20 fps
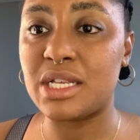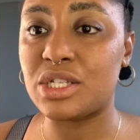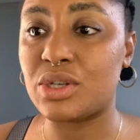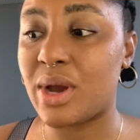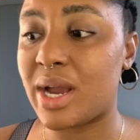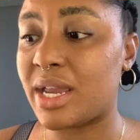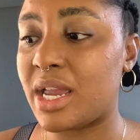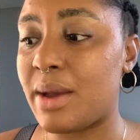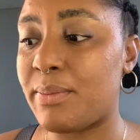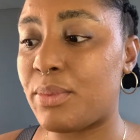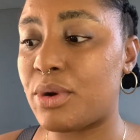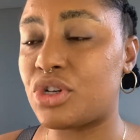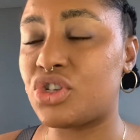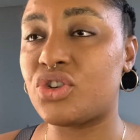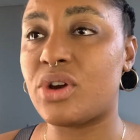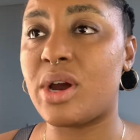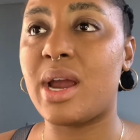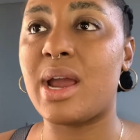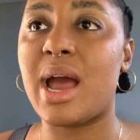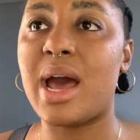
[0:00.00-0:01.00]
So I kept on
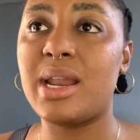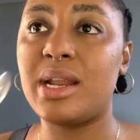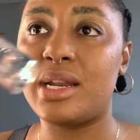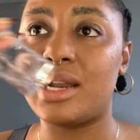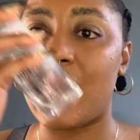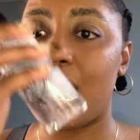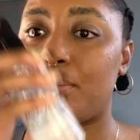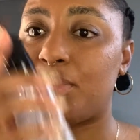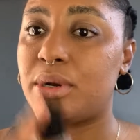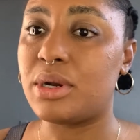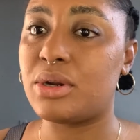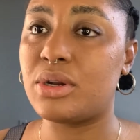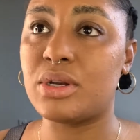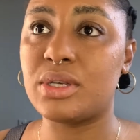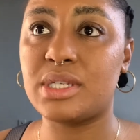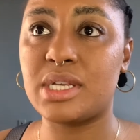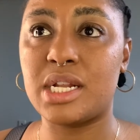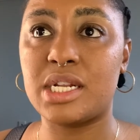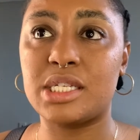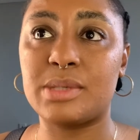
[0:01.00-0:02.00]
trying. I did not put on no
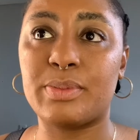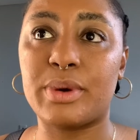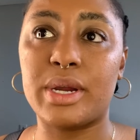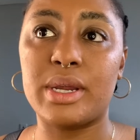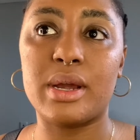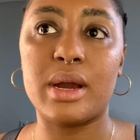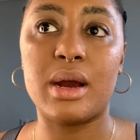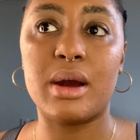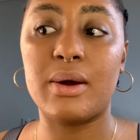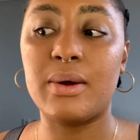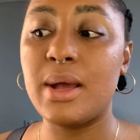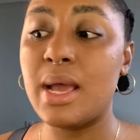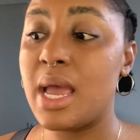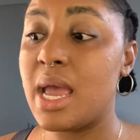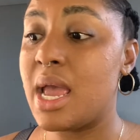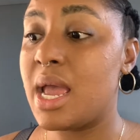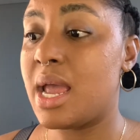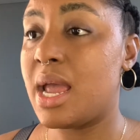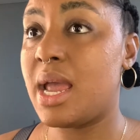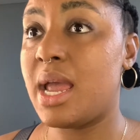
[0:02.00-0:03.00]
setting spray, y'all.
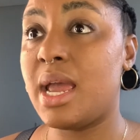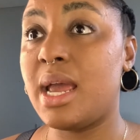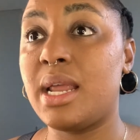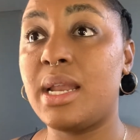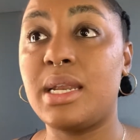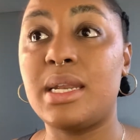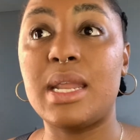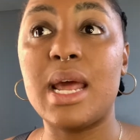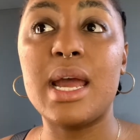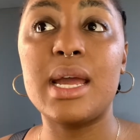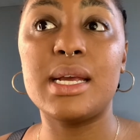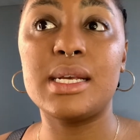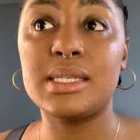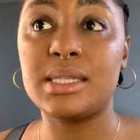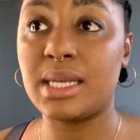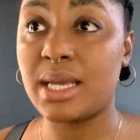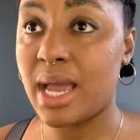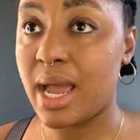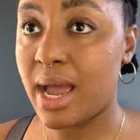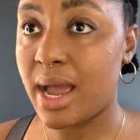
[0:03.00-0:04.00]
And that is
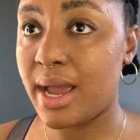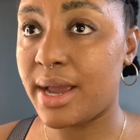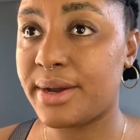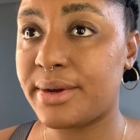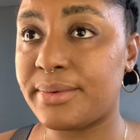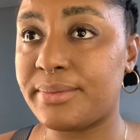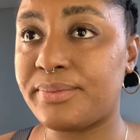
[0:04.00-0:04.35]
the gag.